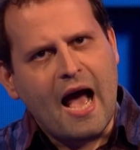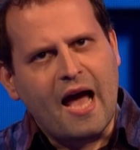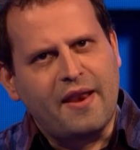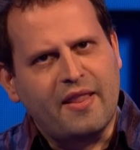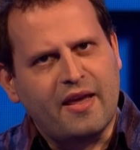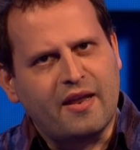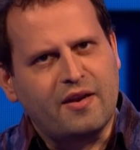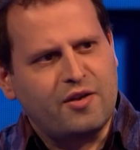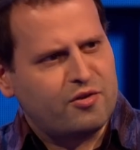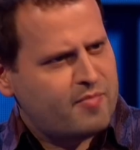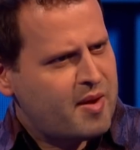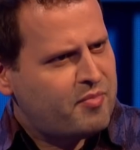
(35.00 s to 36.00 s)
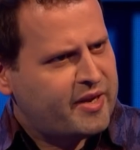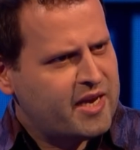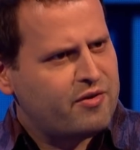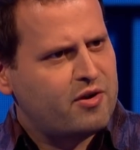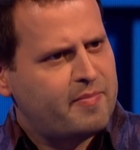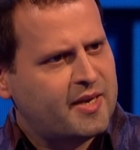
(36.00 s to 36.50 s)
And then, you remember a
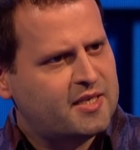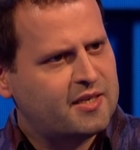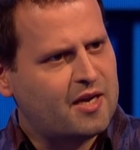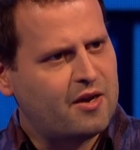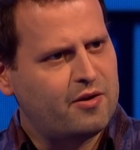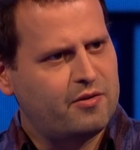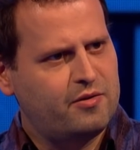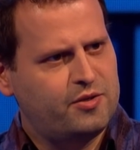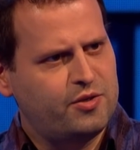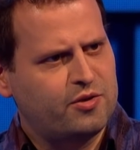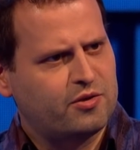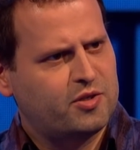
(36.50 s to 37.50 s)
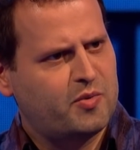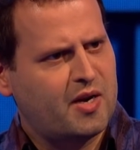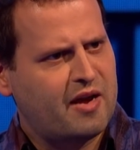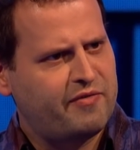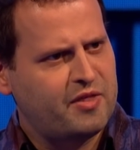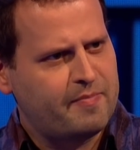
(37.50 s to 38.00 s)
year and a bit ago, junior doctors
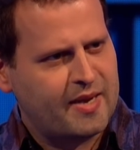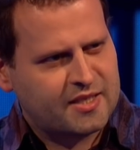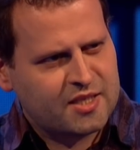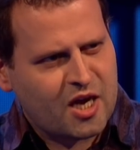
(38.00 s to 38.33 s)
weren't having the best